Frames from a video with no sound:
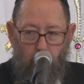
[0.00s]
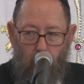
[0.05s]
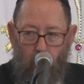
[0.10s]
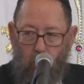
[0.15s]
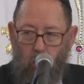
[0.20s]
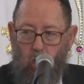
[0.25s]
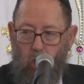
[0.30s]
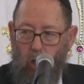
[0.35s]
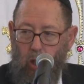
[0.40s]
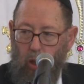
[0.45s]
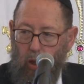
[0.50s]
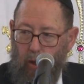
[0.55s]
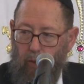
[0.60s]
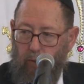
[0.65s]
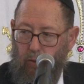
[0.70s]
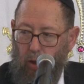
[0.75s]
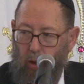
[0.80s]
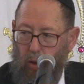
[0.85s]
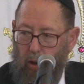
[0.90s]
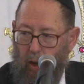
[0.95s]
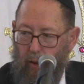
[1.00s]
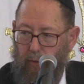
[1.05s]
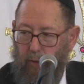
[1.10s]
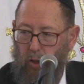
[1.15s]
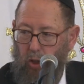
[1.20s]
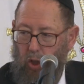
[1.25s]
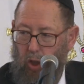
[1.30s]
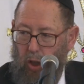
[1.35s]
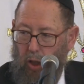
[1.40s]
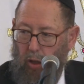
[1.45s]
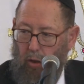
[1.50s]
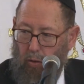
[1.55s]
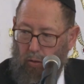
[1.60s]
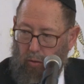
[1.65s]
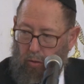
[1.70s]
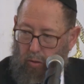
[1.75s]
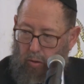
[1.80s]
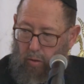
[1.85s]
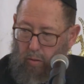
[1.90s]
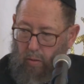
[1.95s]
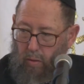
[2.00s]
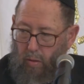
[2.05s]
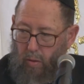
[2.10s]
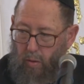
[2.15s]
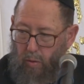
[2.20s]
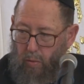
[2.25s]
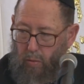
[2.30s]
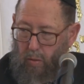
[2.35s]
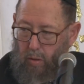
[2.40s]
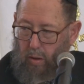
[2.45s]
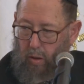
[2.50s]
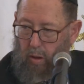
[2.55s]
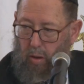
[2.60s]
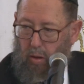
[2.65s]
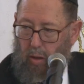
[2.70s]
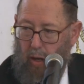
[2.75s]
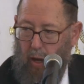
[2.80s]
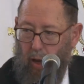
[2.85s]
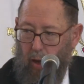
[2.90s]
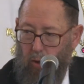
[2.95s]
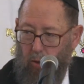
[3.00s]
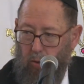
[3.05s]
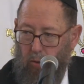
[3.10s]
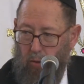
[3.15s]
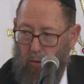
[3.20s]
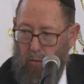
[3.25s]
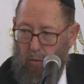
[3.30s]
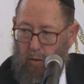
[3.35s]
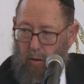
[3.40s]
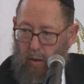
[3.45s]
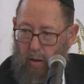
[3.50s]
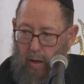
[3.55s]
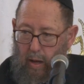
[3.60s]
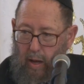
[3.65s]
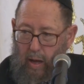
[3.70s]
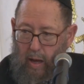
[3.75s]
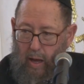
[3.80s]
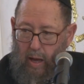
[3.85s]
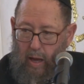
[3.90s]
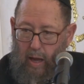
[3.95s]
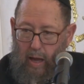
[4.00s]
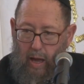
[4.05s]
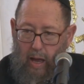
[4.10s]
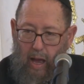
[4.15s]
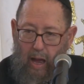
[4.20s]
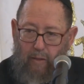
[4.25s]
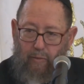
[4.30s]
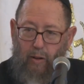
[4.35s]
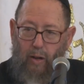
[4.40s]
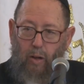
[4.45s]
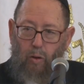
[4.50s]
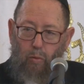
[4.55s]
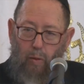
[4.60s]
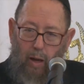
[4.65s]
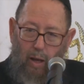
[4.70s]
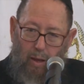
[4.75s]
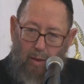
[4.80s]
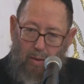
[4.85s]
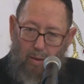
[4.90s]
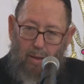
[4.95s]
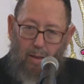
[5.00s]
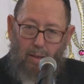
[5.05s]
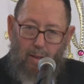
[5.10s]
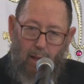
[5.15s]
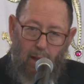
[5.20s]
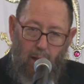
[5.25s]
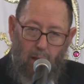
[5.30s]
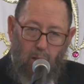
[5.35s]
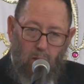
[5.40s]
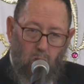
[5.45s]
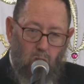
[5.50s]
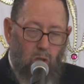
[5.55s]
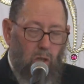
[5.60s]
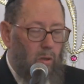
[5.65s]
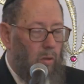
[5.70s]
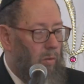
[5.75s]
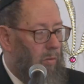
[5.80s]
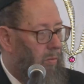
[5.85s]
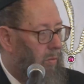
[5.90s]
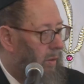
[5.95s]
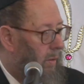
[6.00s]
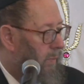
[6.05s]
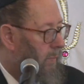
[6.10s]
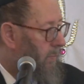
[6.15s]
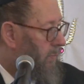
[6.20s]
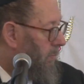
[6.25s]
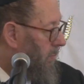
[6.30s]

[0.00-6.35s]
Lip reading: And she lived 11 years with this cancer, having raised 10 children,